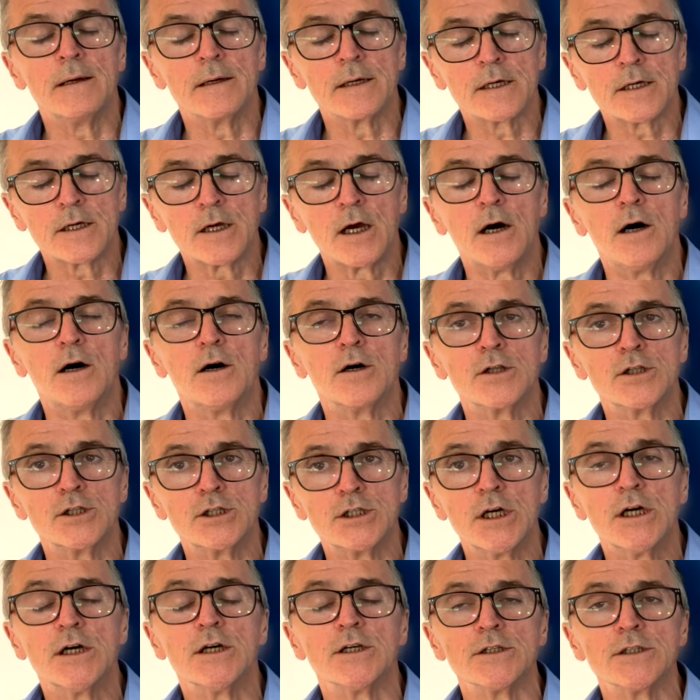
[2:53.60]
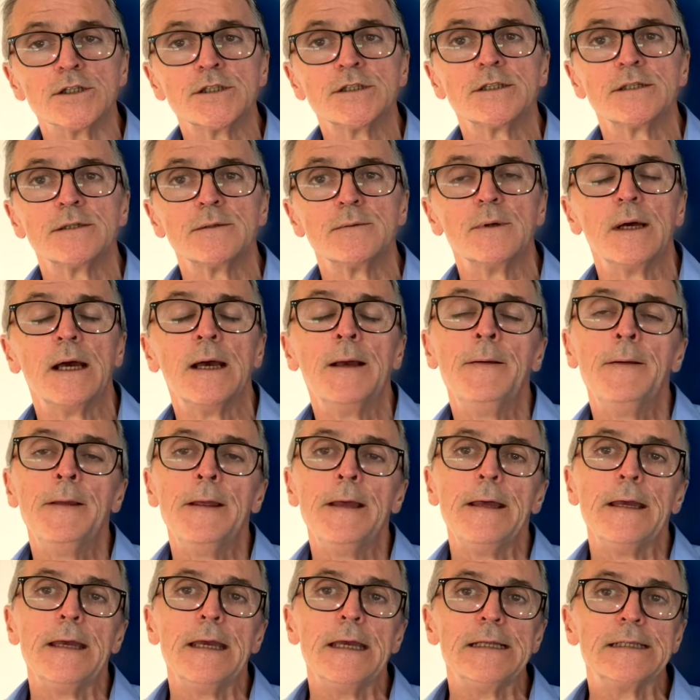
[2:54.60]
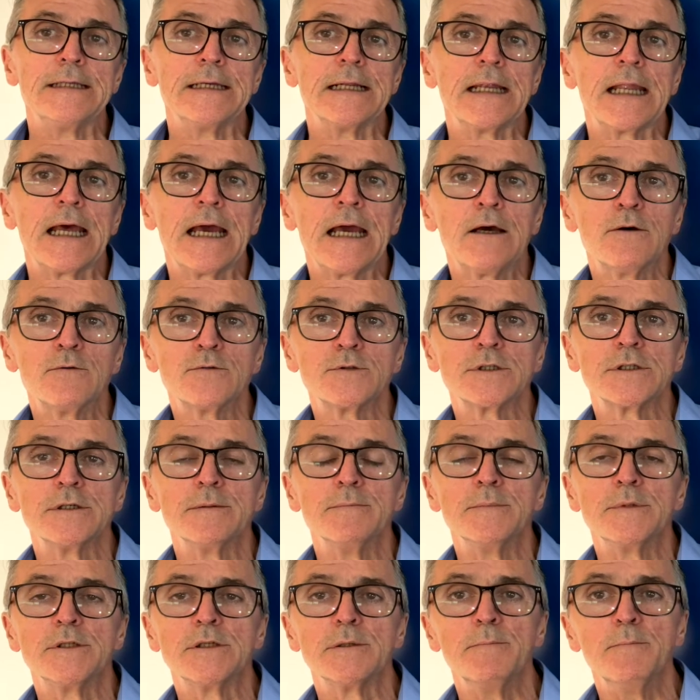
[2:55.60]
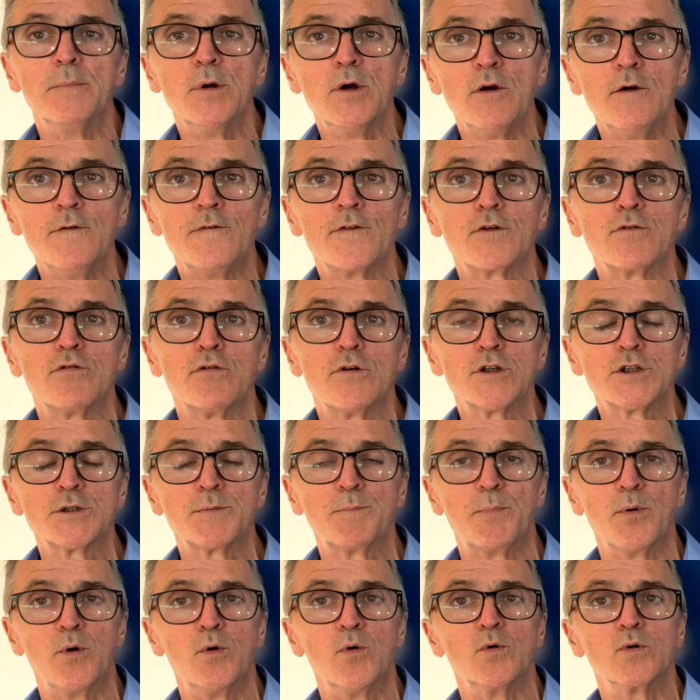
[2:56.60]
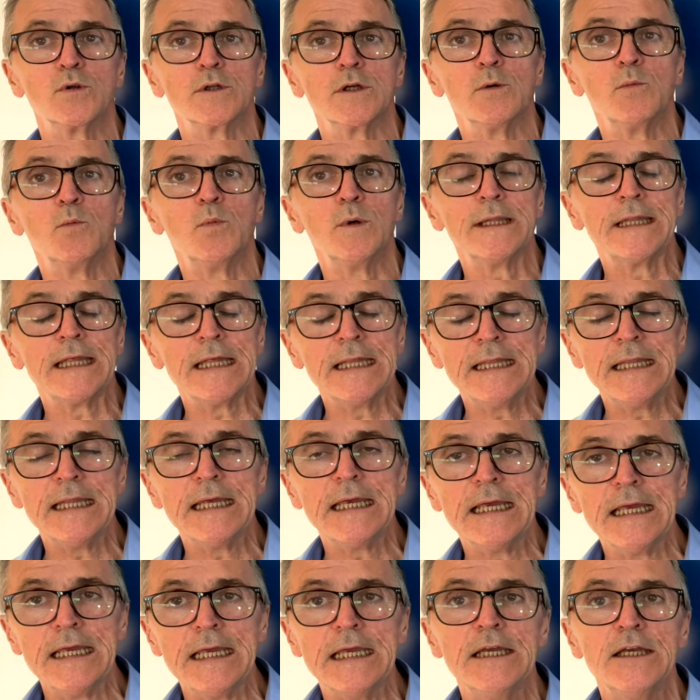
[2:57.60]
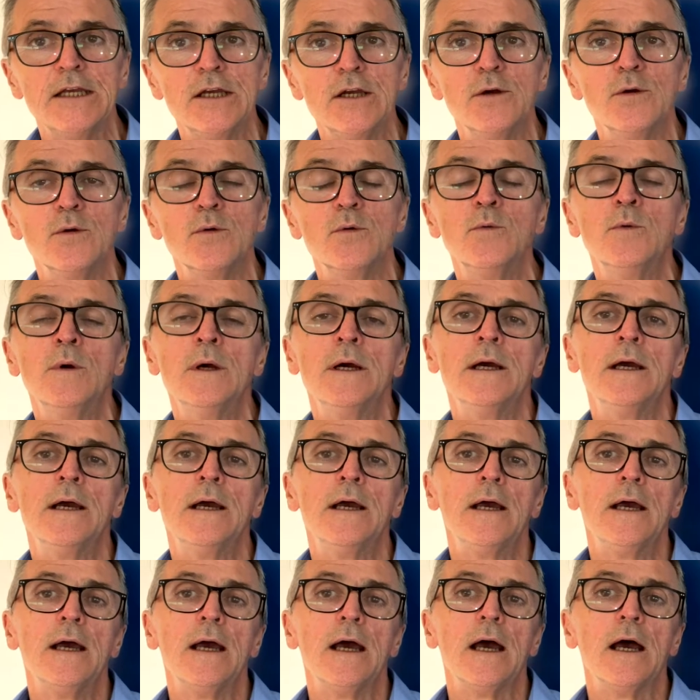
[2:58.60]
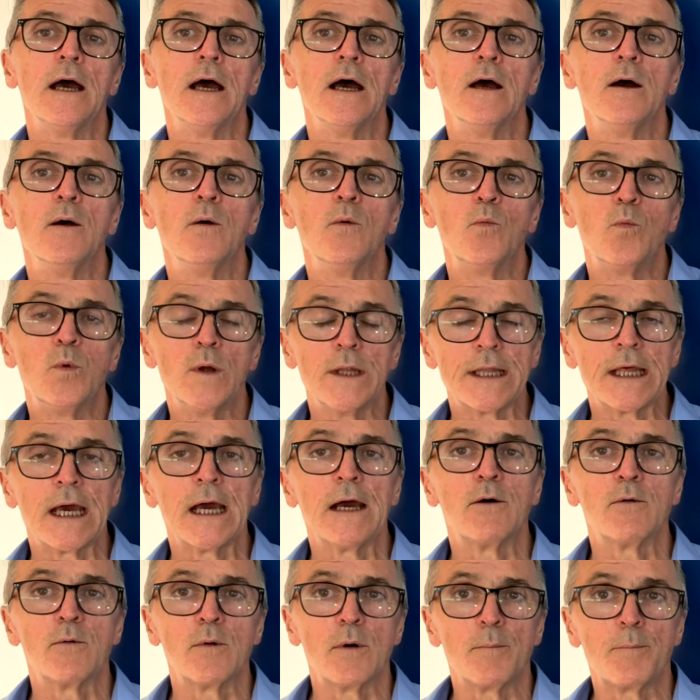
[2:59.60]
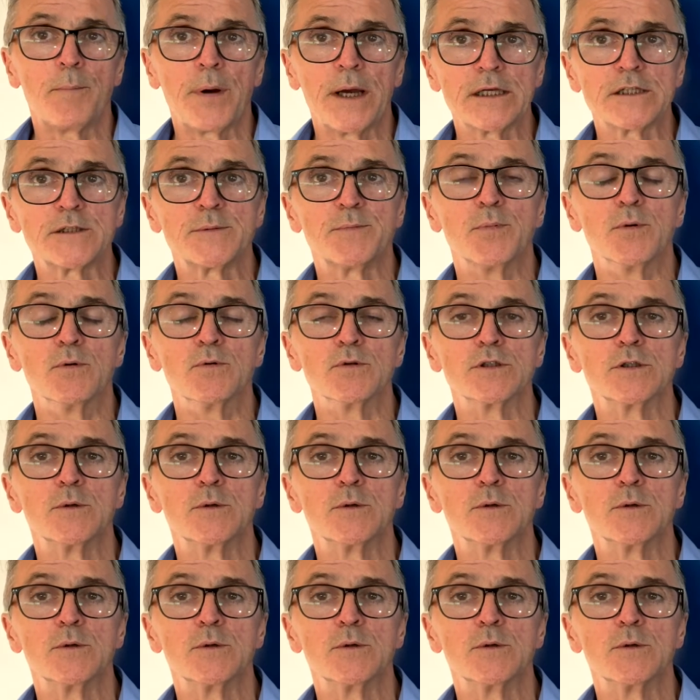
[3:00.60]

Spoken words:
card does, it allows them to move cross-border within the EU without passports